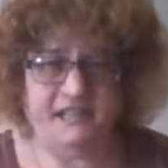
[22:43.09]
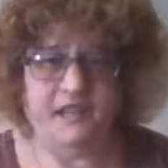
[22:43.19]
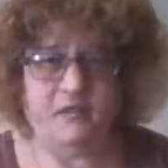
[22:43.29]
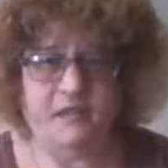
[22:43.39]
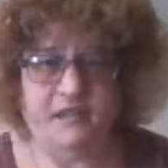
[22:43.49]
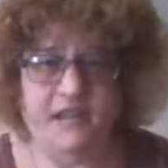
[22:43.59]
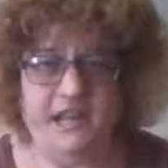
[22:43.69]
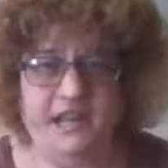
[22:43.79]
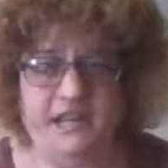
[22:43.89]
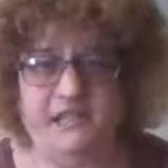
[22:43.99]
So the
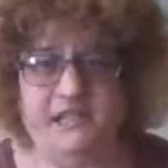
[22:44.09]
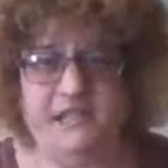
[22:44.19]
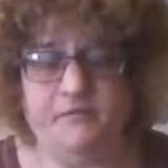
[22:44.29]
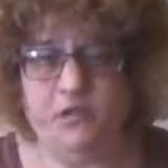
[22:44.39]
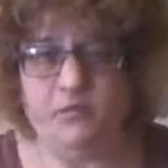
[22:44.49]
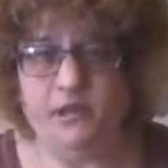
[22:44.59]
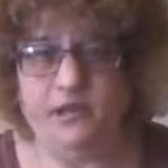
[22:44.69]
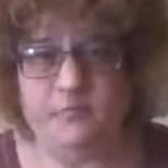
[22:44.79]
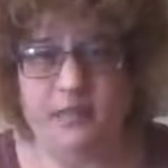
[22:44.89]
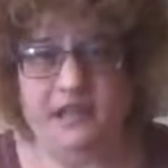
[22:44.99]
thing is if you
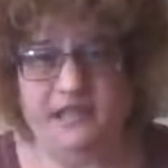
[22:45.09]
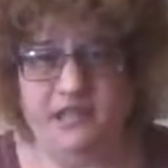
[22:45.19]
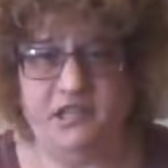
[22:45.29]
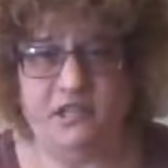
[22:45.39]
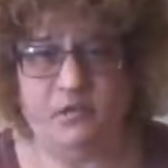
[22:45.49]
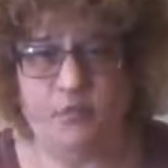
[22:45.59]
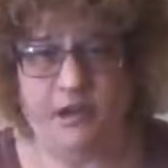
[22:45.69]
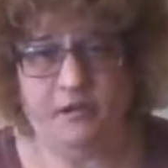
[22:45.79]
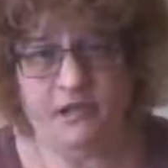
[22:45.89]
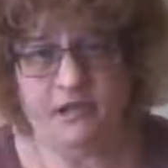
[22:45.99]
really pay attention to what
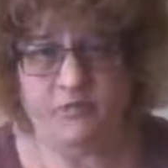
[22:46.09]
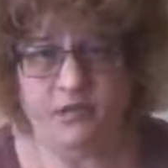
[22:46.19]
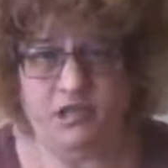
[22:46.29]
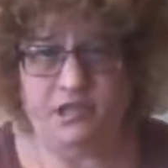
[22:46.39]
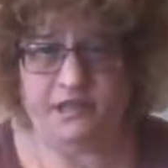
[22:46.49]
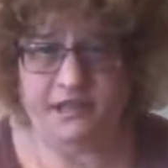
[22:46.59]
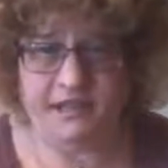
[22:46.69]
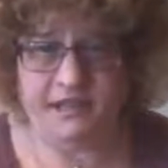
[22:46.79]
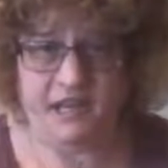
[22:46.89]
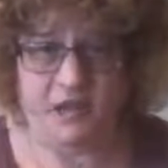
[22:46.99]
your intuition's
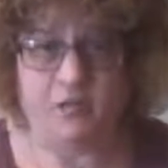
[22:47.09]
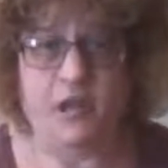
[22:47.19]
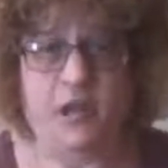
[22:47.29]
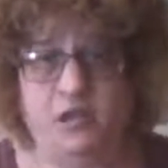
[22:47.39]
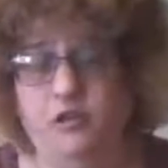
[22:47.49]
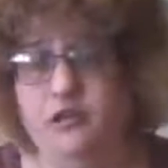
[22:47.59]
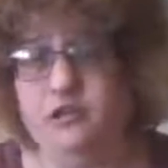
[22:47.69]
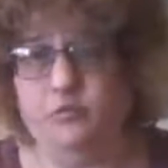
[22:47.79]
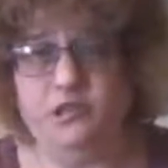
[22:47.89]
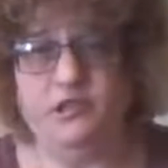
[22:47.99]
telling you, your
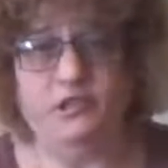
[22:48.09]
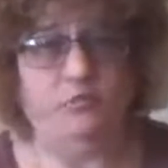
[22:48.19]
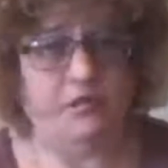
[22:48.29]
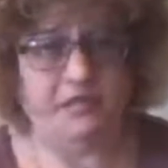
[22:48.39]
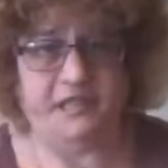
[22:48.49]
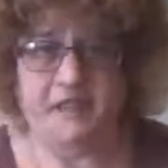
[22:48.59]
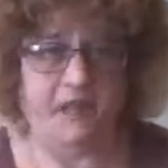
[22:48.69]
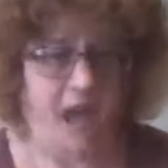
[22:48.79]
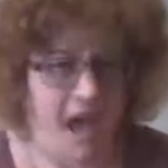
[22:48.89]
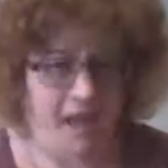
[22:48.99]
intuition will save
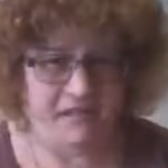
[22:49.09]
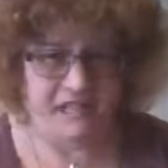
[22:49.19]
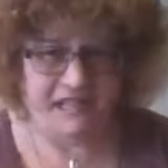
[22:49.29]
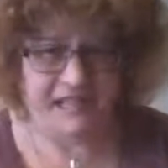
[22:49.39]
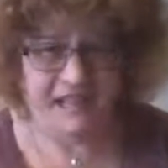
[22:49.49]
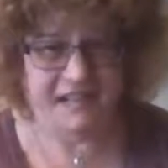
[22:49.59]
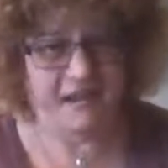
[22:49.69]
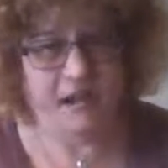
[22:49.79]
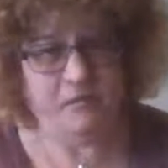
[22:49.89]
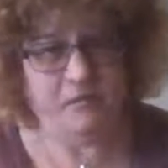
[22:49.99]
lives,
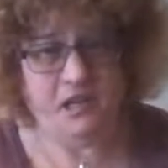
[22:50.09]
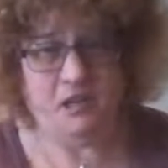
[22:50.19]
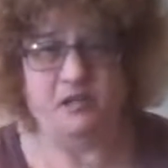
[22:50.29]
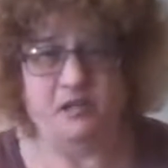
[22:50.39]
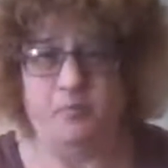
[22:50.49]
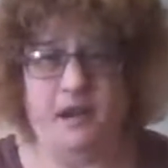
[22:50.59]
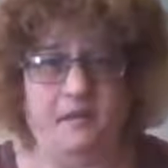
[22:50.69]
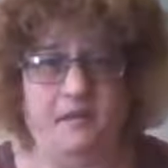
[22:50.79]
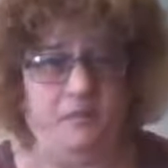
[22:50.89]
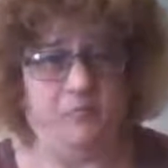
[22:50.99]
not only yours, but
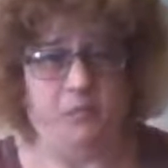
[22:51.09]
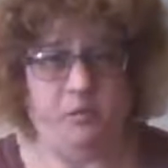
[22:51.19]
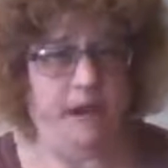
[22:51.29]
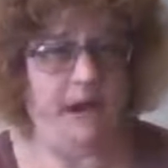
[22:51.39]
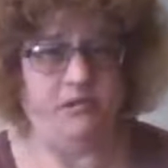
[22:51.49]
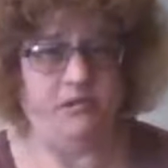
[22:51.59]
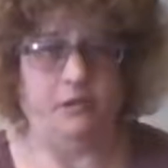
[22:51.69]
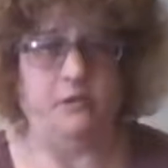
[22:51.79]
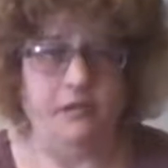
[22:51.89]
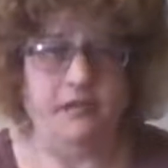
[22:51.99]
other people around
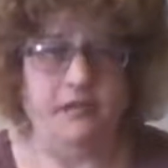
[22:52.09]
you.